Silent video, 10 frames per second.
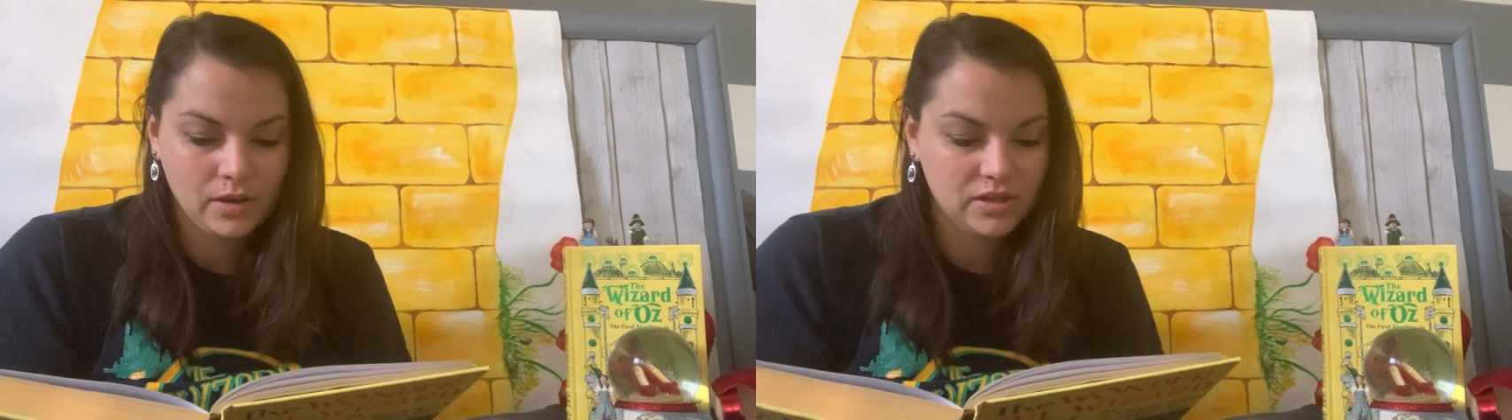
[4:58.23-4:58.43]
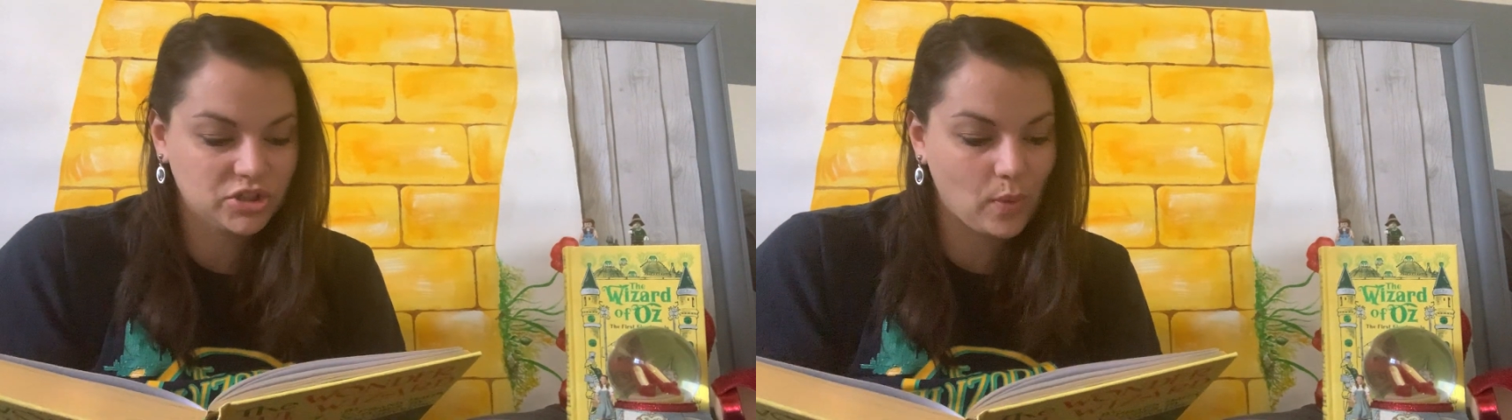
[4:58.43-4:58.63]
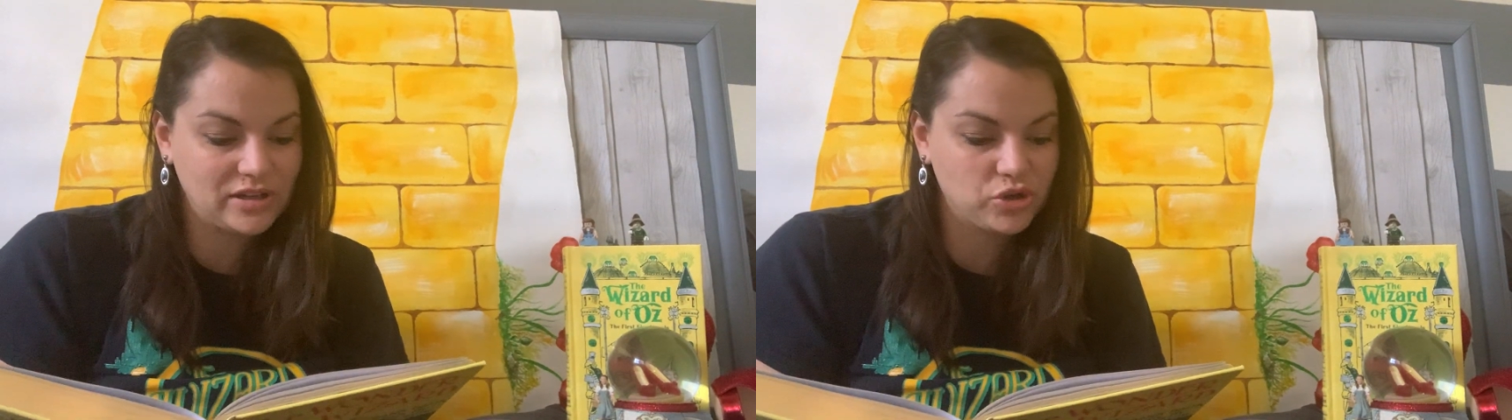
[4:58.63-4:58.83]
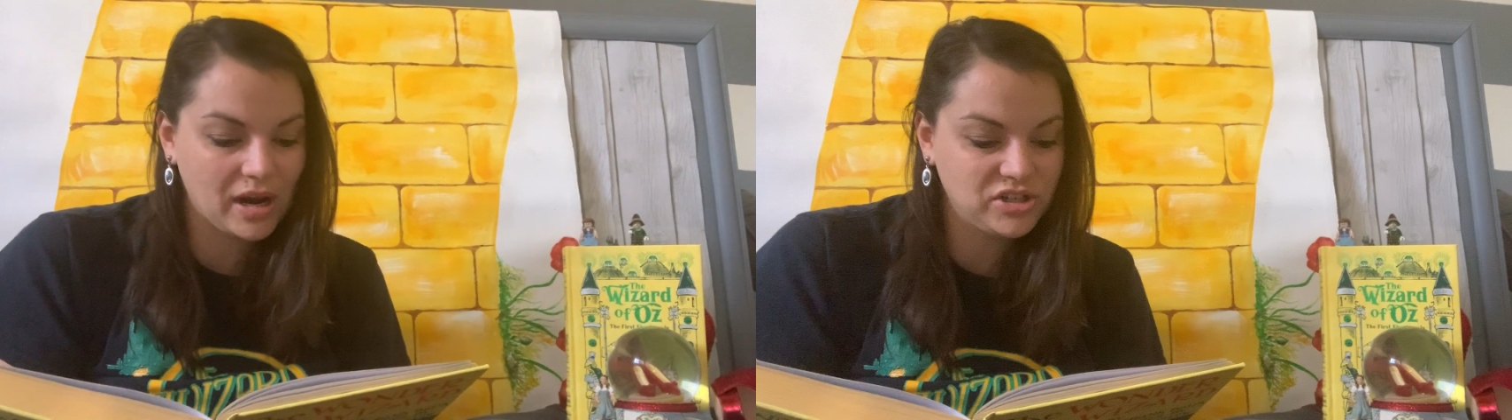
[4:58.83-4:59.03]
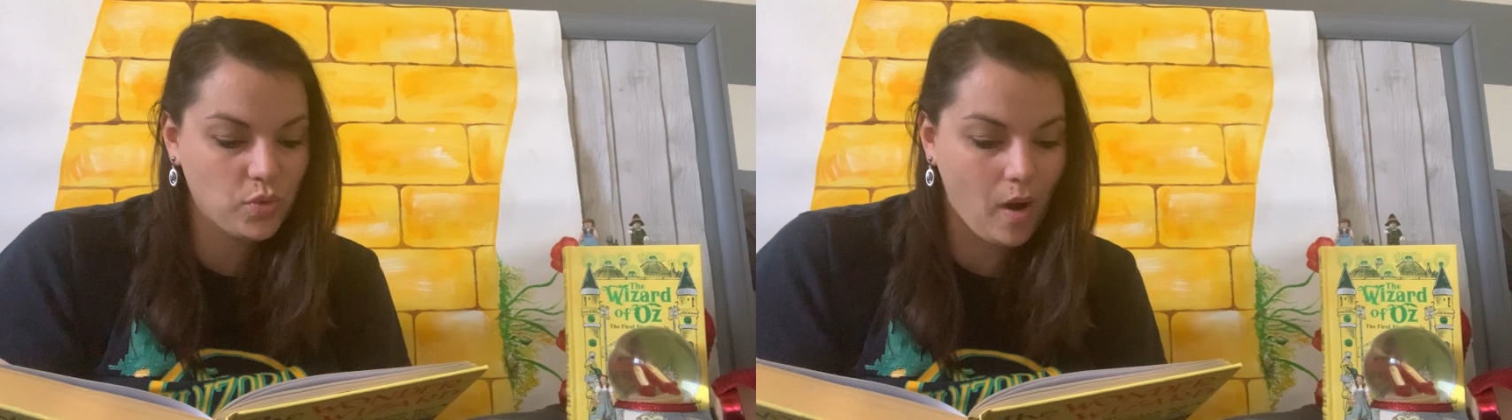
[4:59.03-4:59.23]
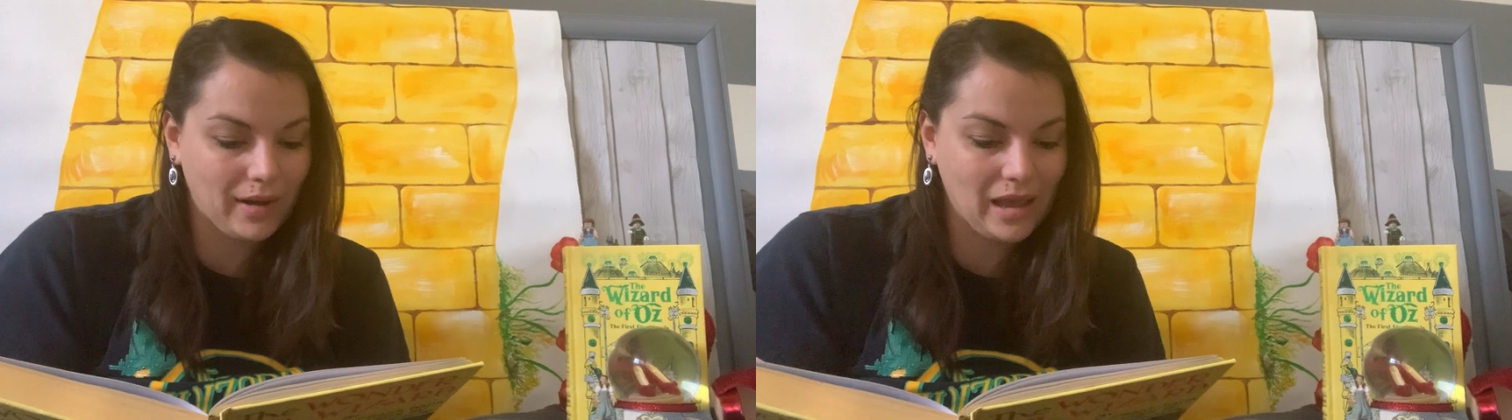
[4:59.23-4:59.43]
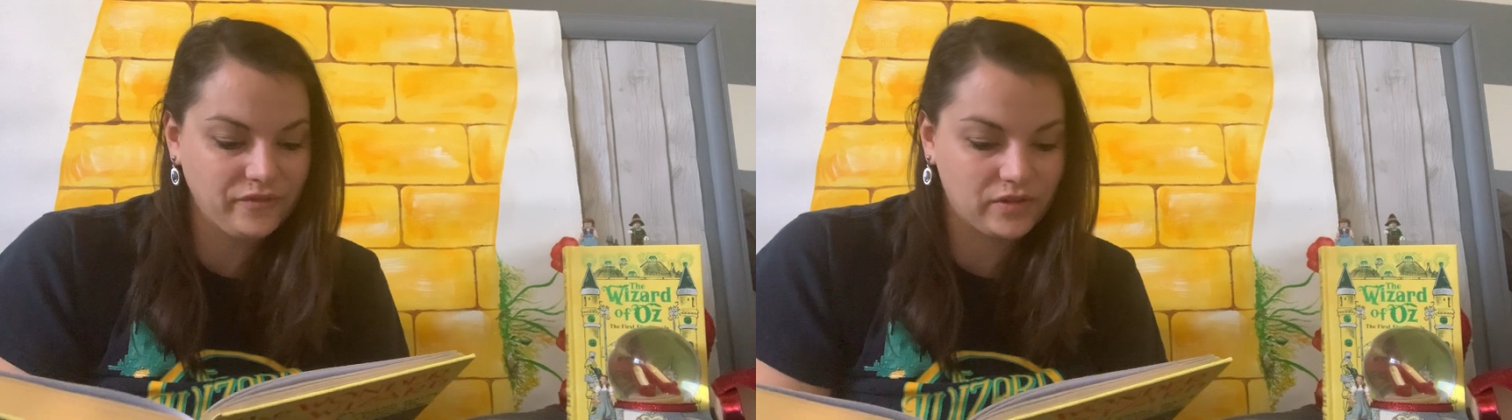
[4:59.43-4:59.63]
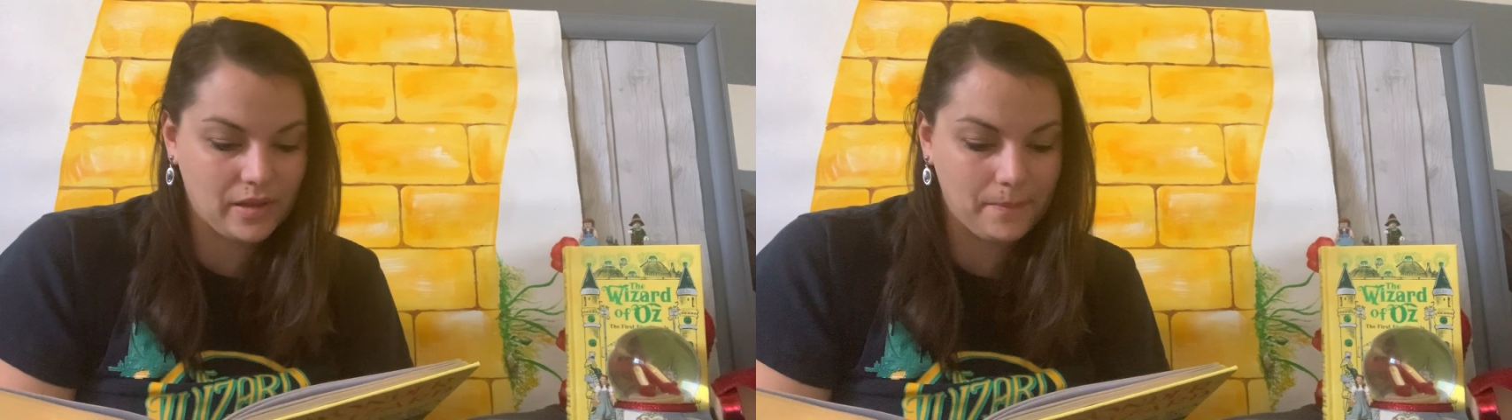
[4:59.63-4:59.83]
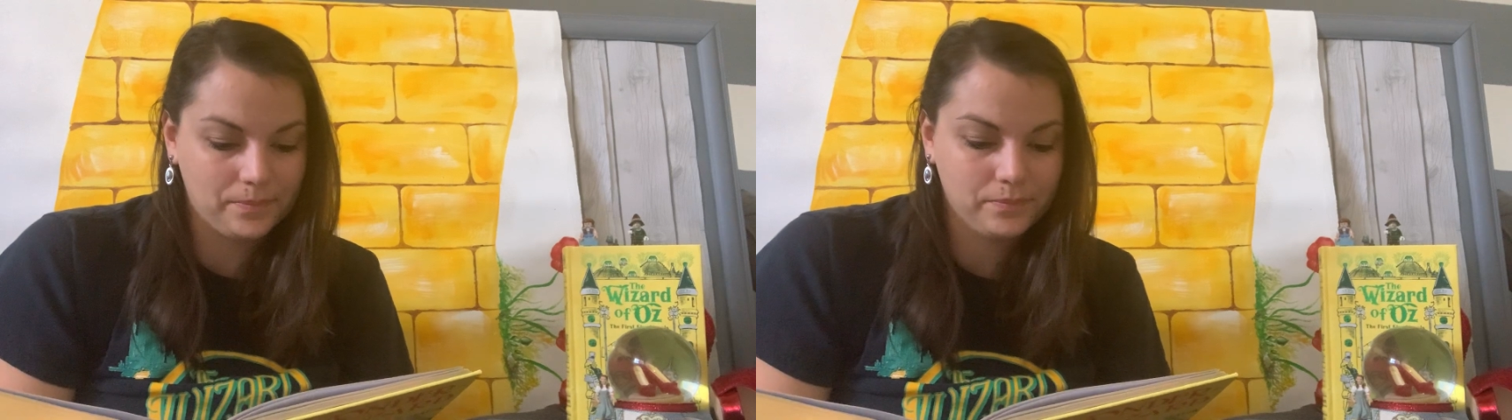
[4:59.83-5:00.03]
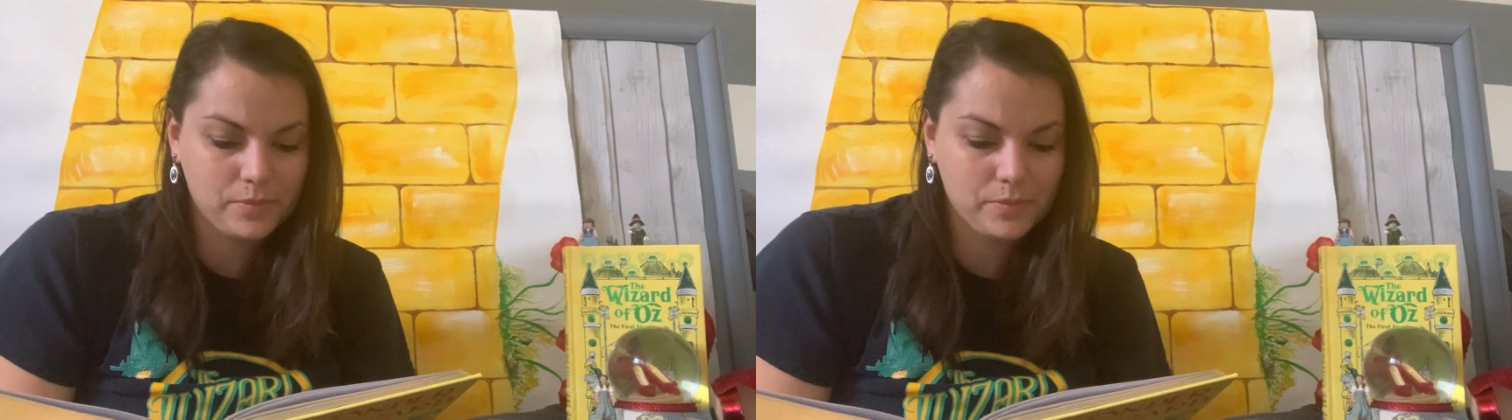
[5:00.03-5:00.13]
so I tried to walk after them,